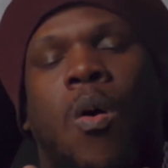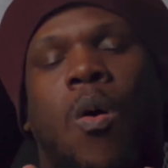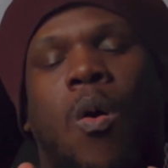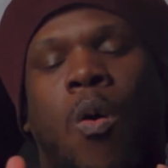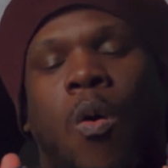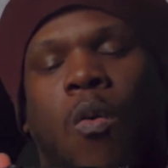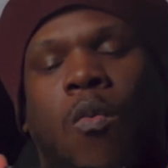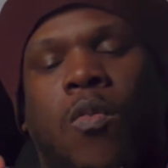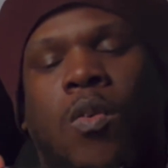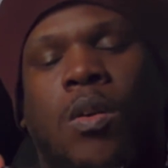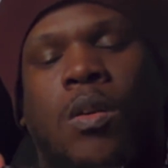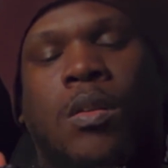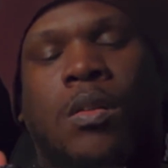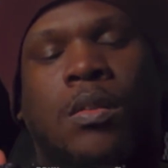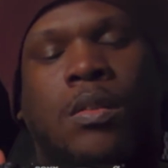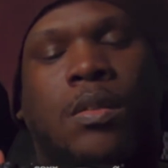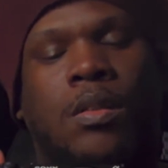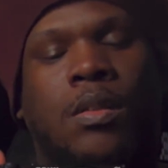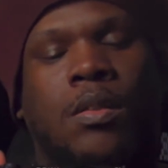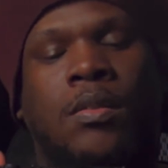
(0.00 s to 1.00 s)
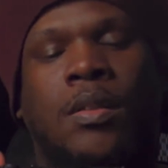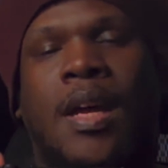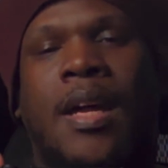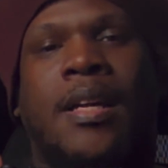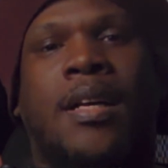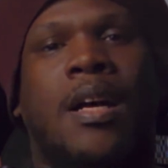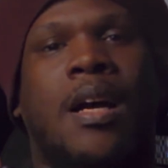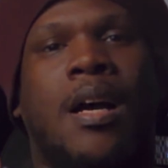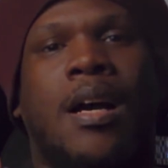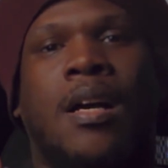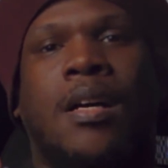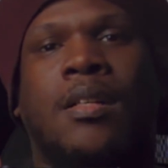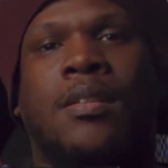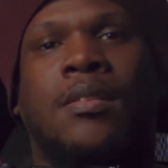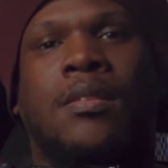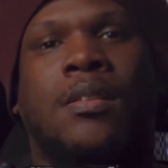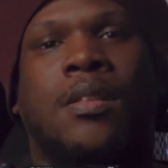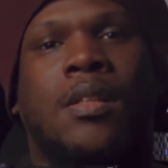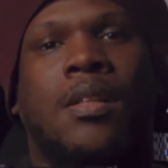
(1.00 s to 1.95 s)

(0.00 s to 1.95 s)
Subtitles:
over Nikon,